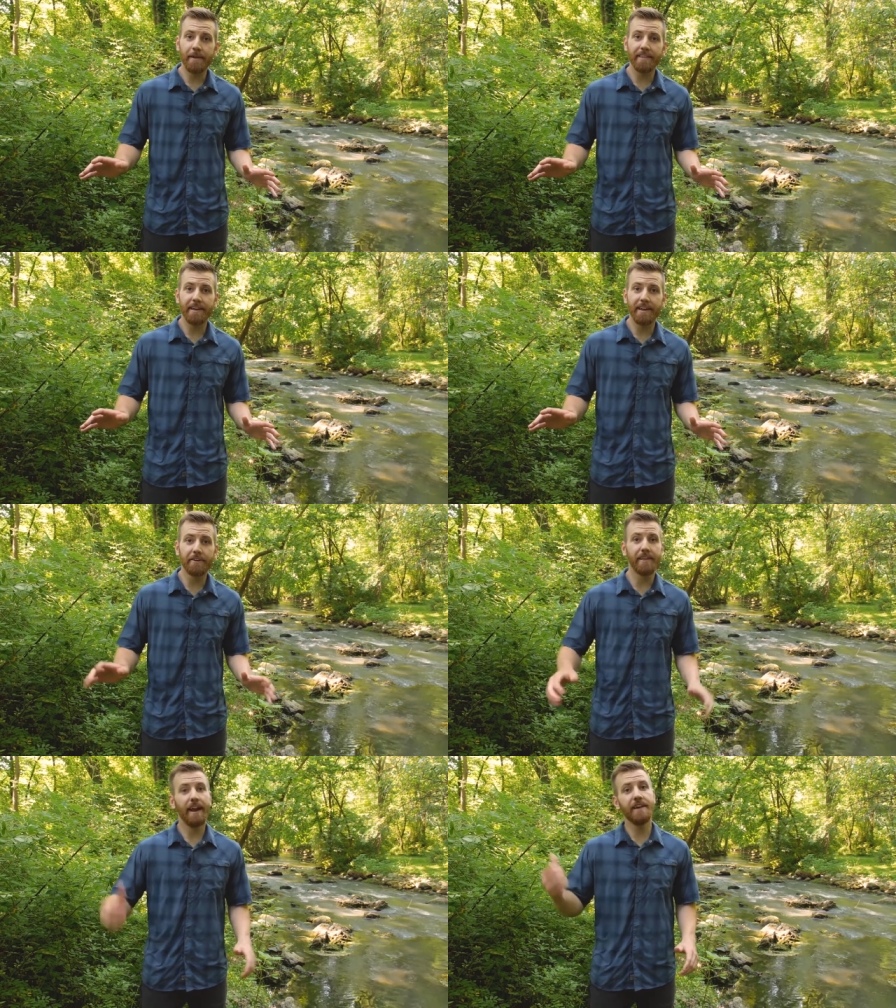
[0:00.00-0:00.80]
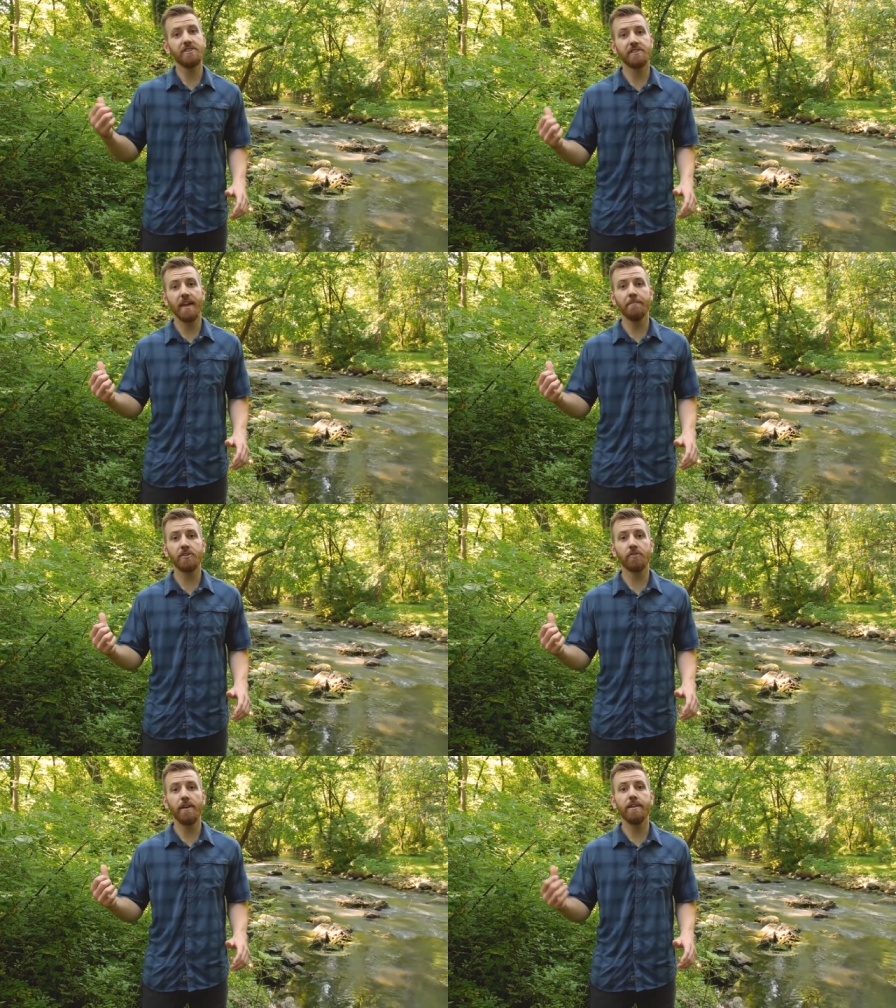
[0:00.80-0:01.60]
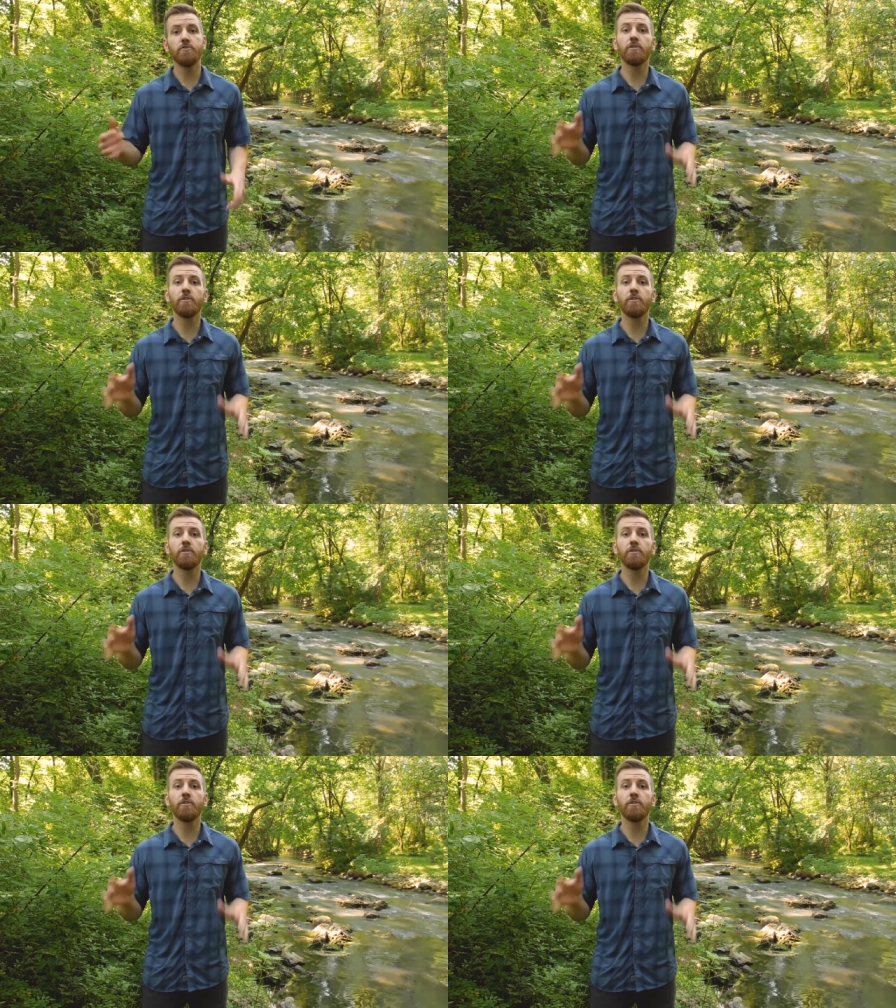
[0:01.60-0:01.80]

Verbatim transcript: about the gear that I just demonstrated,